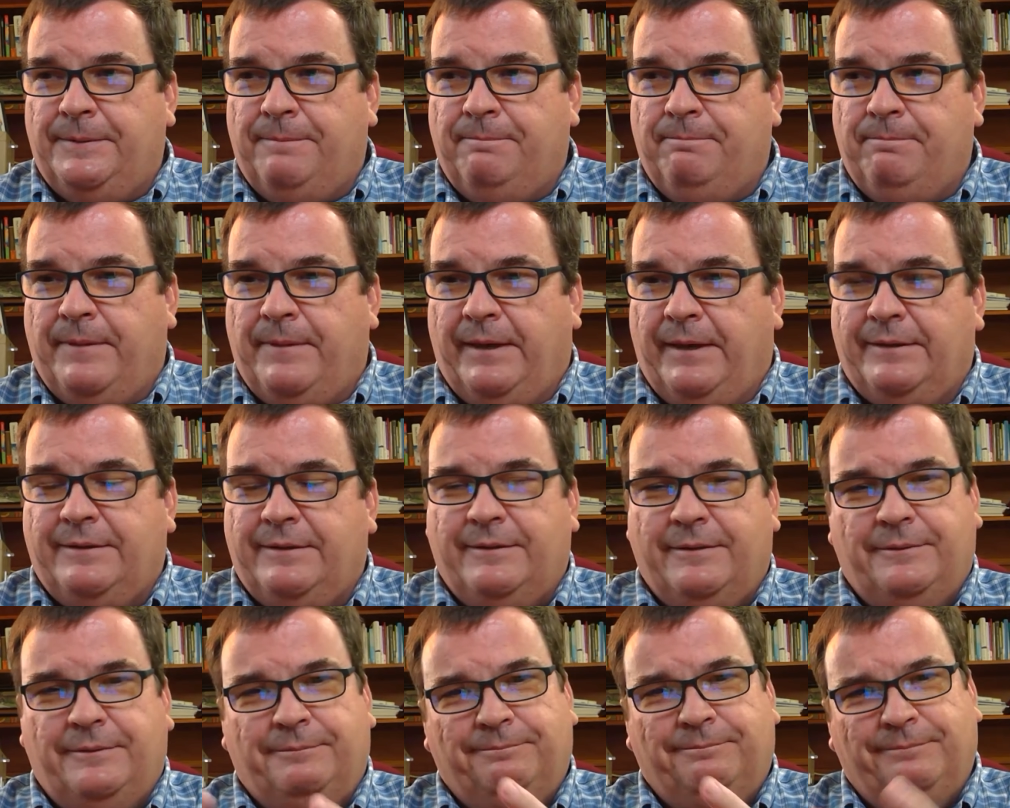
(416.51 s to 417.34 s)
that
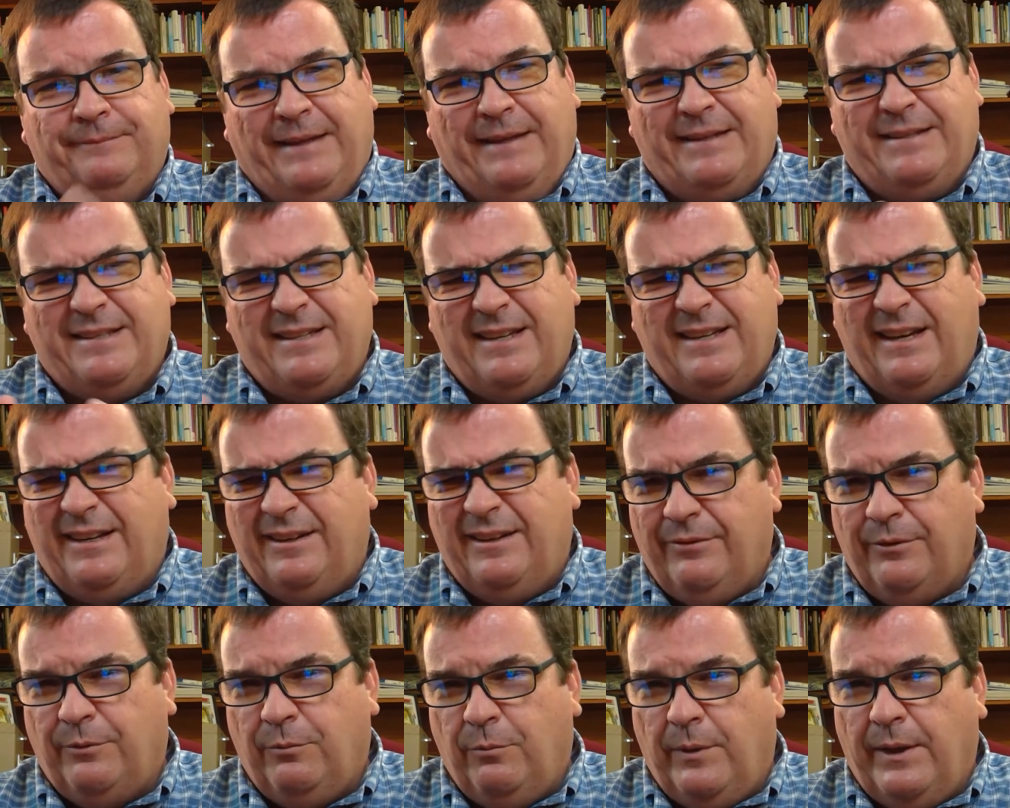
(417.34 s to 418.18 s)
that's kind
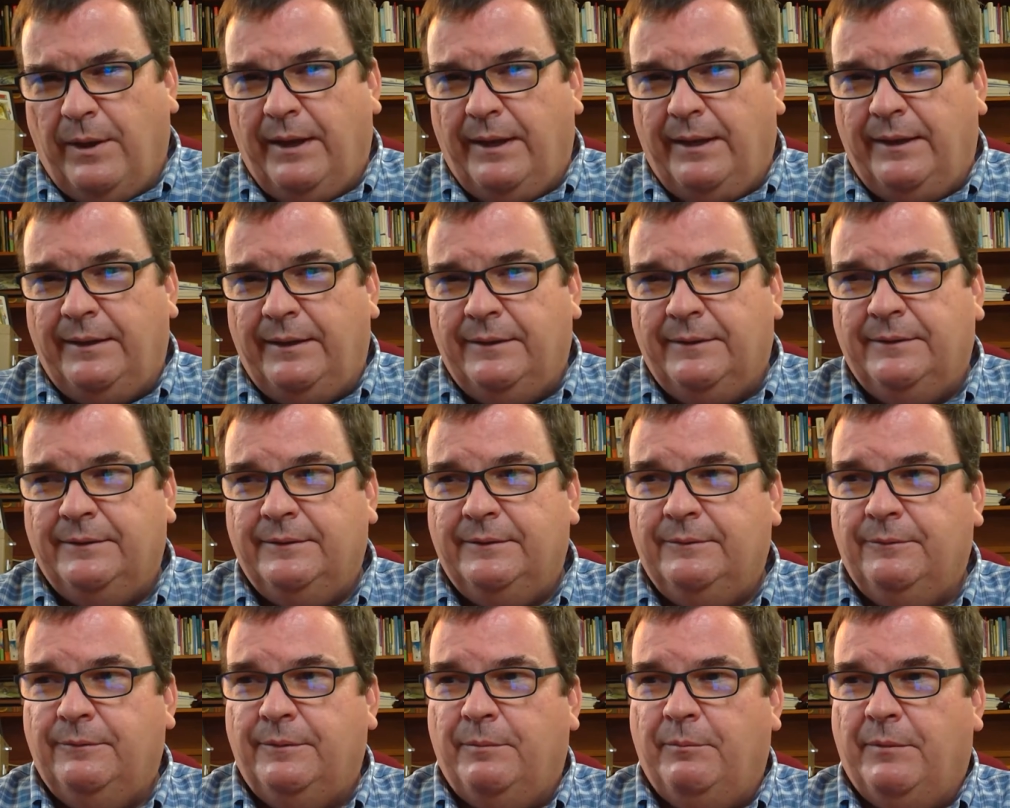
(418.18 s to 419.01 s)
of the way
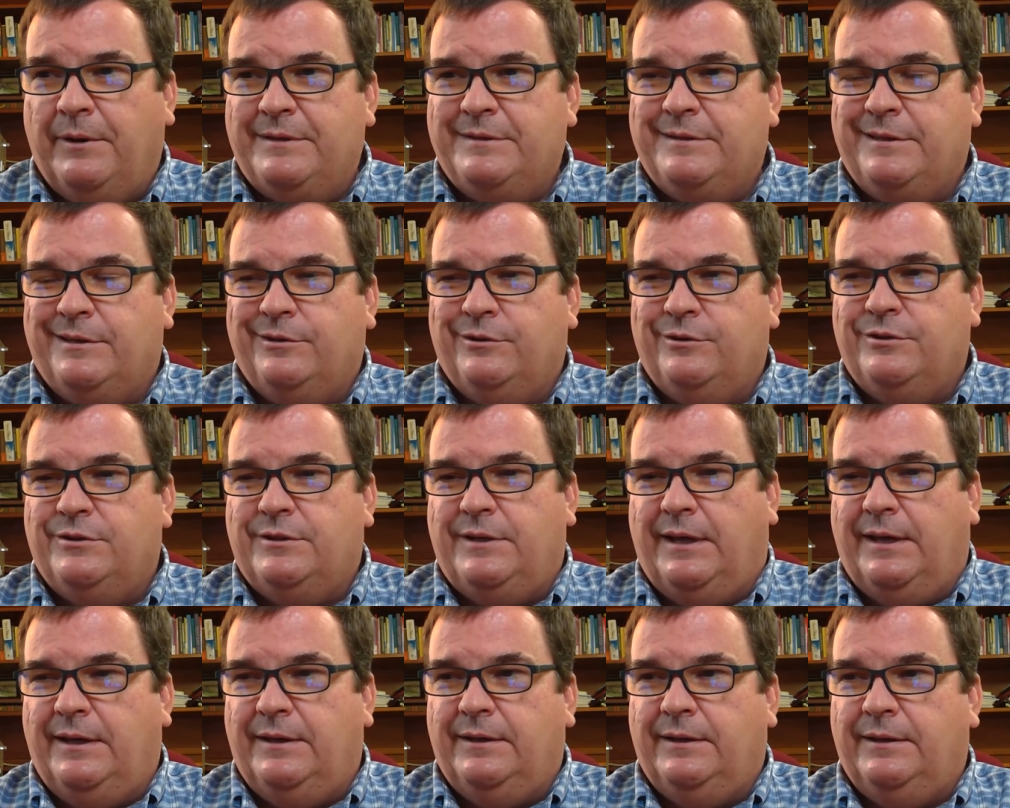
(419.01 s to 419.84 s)
we must
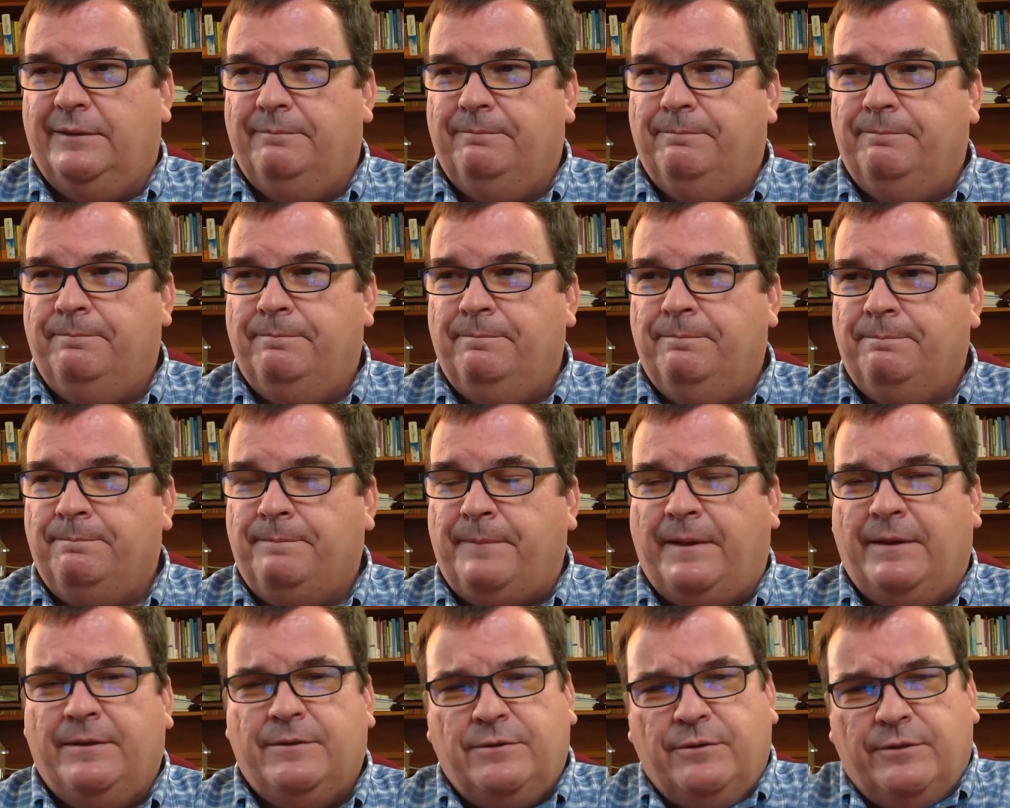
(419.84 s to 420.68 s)
understand it.
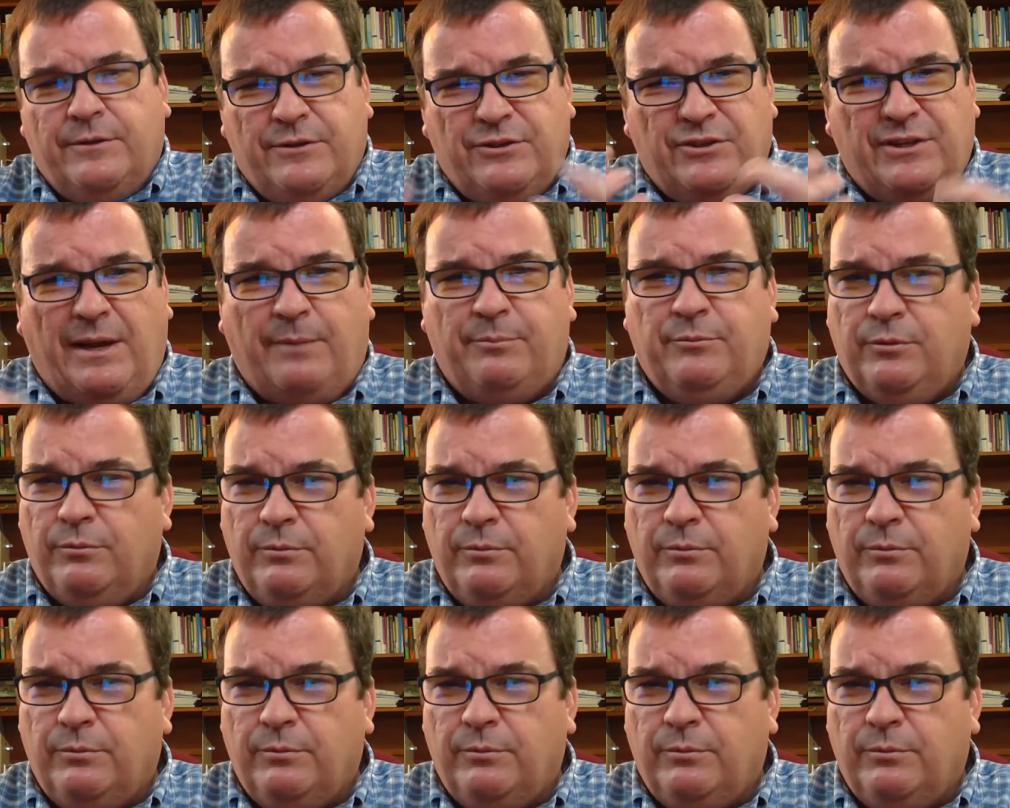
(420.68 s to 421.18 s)
So this chapter